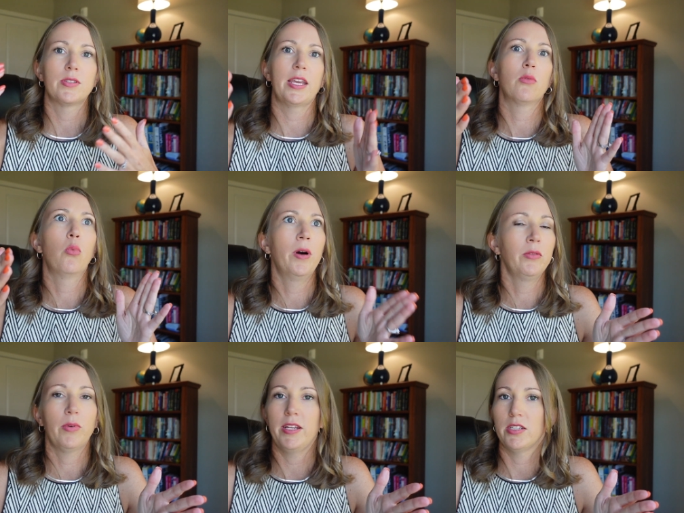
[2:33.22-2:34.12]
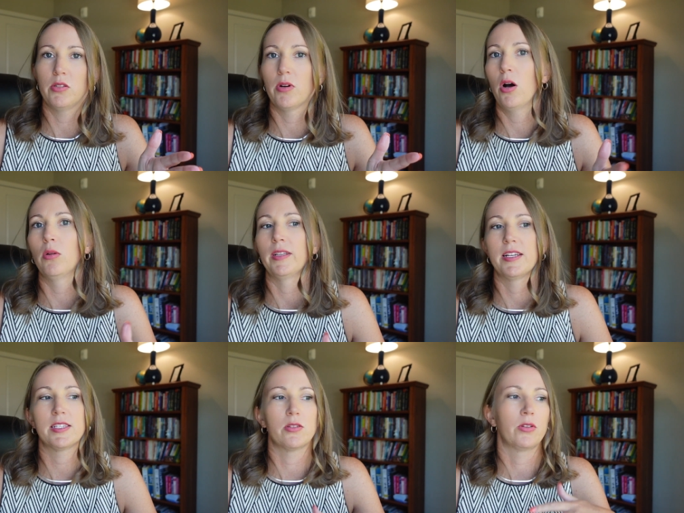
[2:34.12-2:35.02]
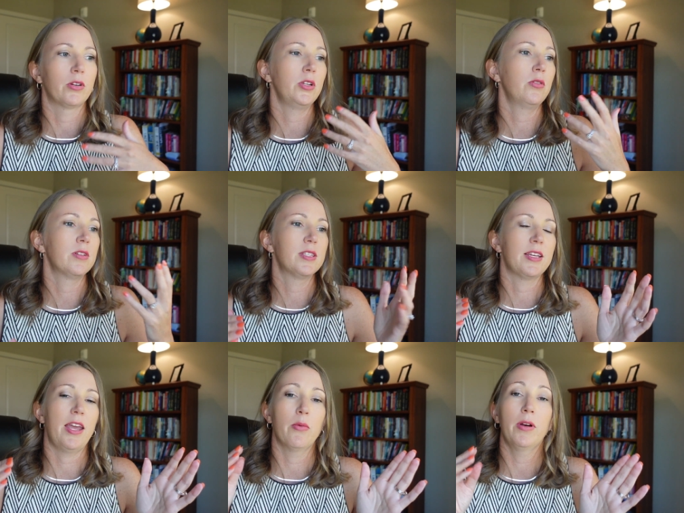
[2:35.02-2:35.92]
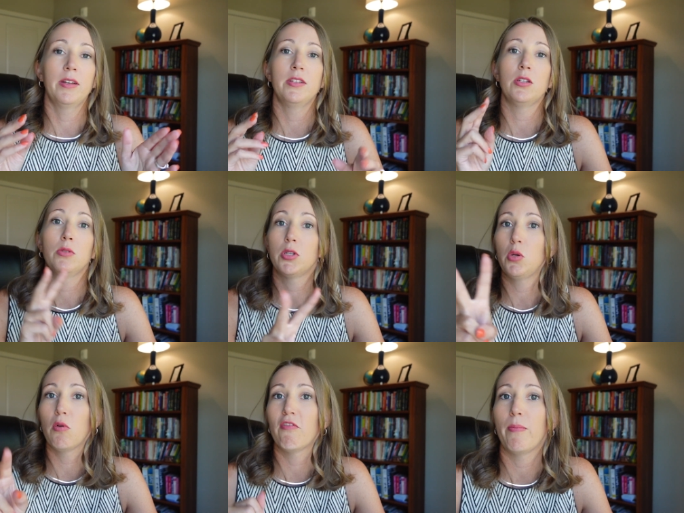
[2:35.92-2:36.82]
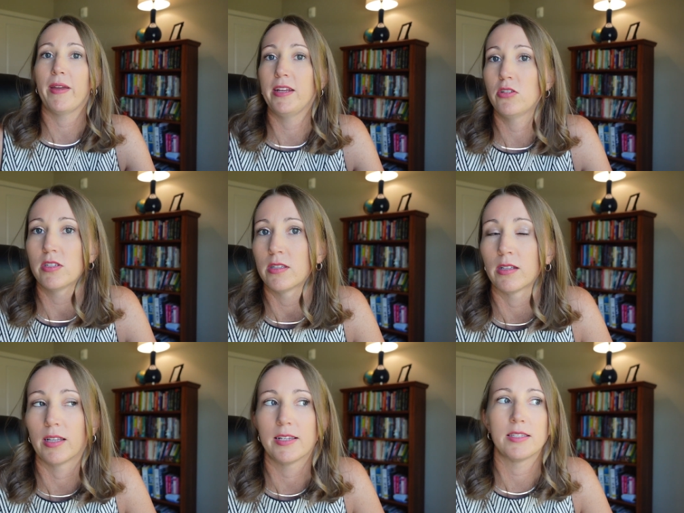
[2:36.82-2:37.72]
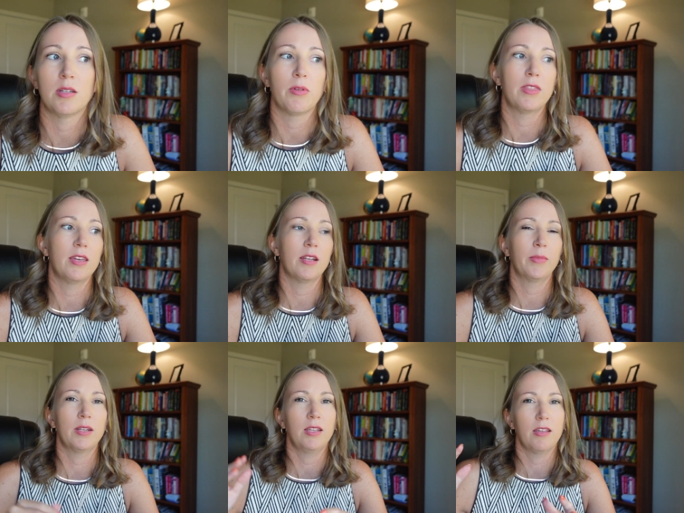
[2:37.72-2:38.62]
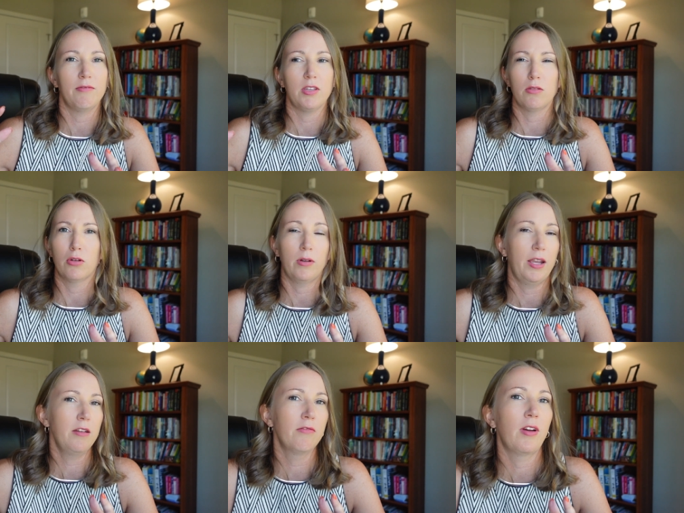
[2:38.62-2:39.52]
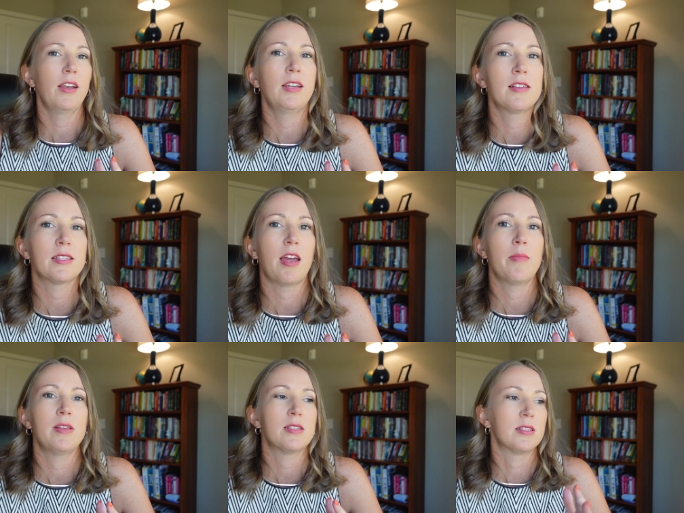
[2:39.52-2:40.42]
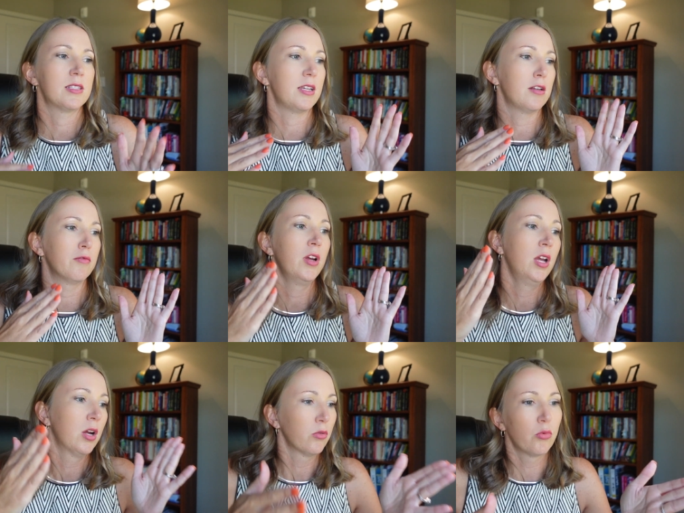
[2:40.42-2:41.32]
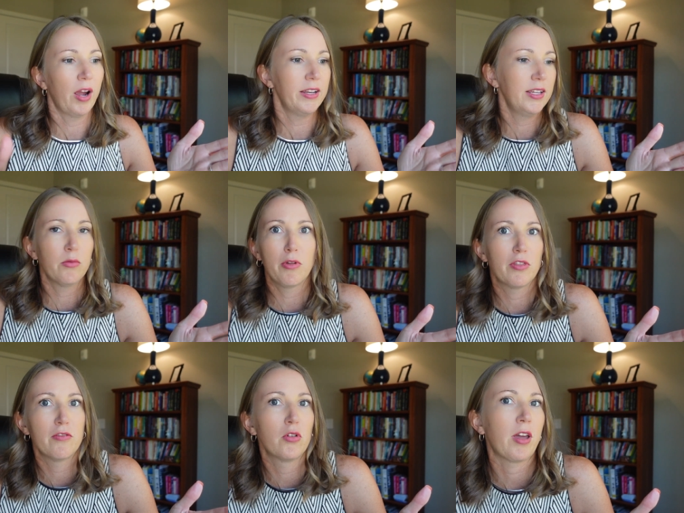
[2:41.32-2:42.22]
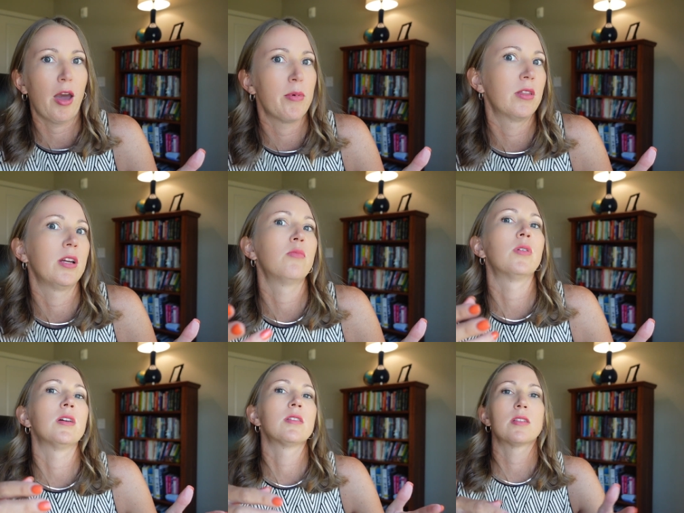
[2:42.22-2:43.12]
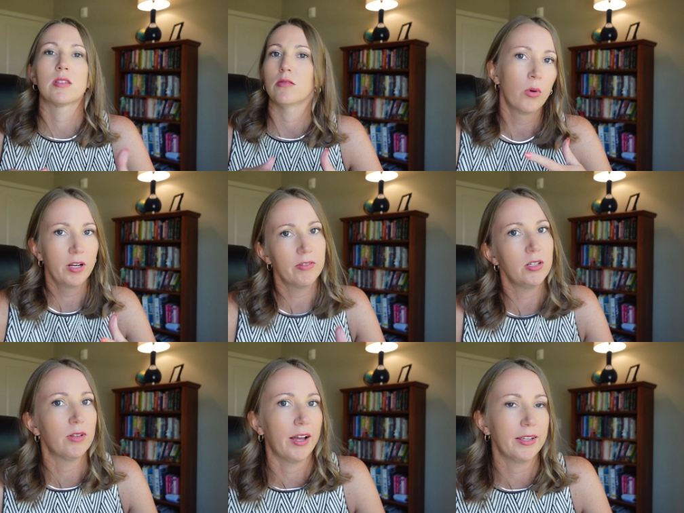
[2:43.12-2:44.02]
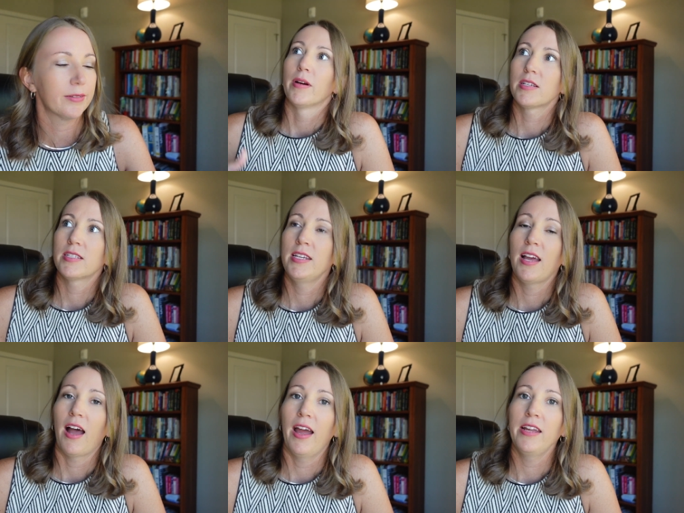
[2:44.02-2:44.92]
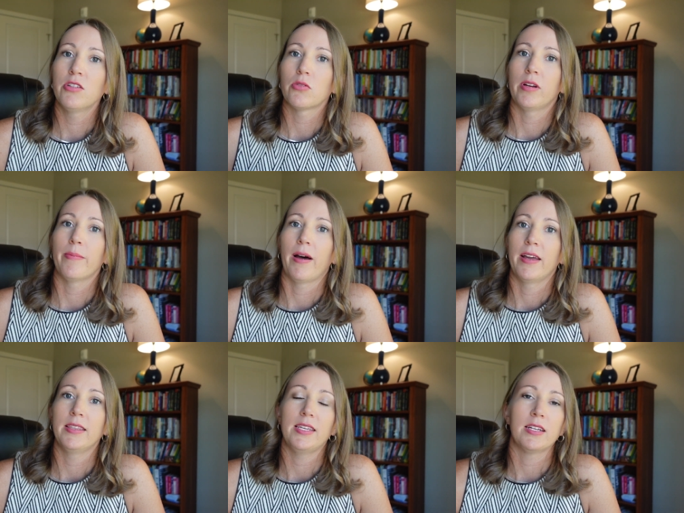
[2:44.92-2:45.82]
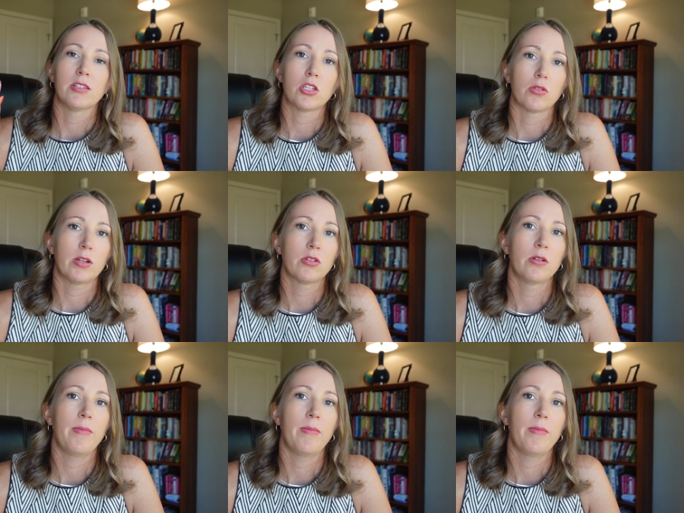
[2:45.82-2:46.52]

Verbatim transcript: take one week to do a whole lesson or you could say, we're gonna do two of the pages in the lesson, but then I'm gonna give you creative writing assignments instead of writing with the vocabulary words, whatever you like. Personally, I enjoy buying the instructor